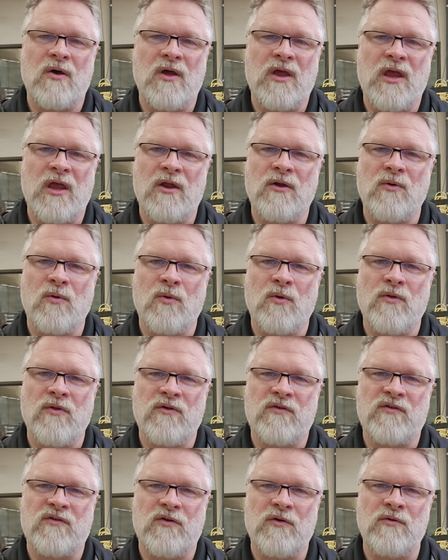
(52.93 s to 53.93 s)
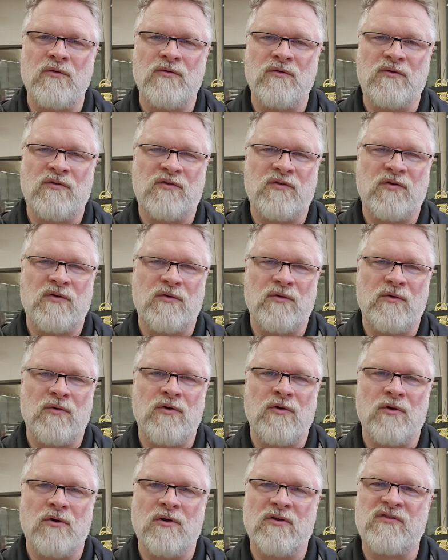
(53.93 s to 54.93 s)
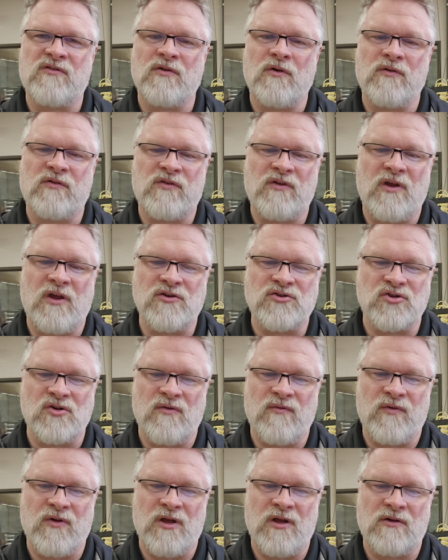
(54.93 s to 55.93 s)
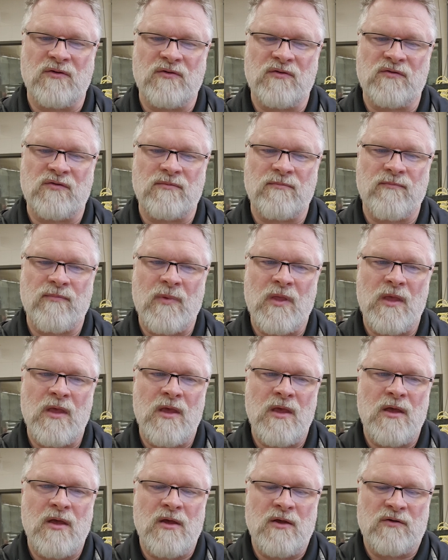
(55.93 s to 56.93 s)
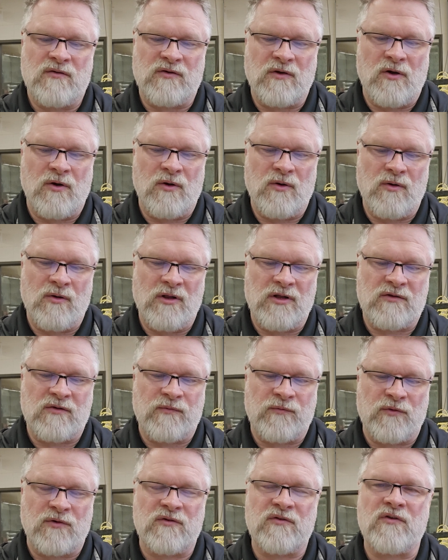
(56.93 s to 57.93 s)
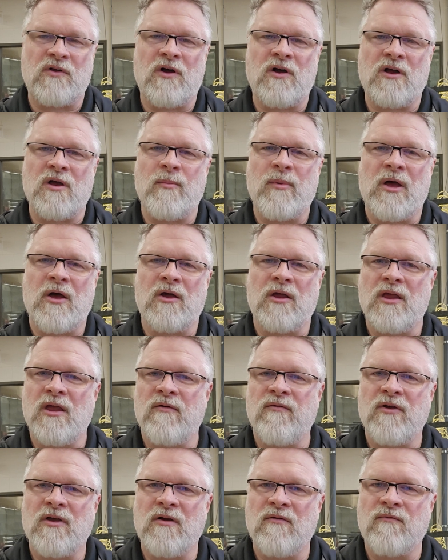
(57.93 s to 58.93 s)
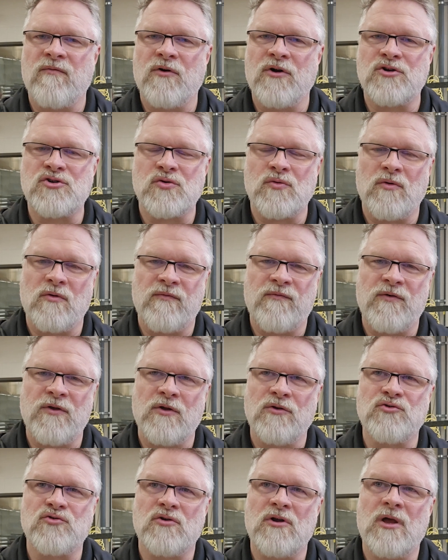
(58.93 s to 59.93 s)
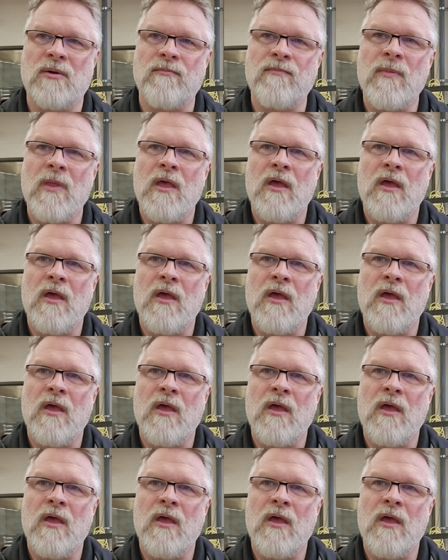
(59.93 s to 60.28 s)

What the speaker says: and or the students to your association events. So let's first talk about giving a virtual field trip.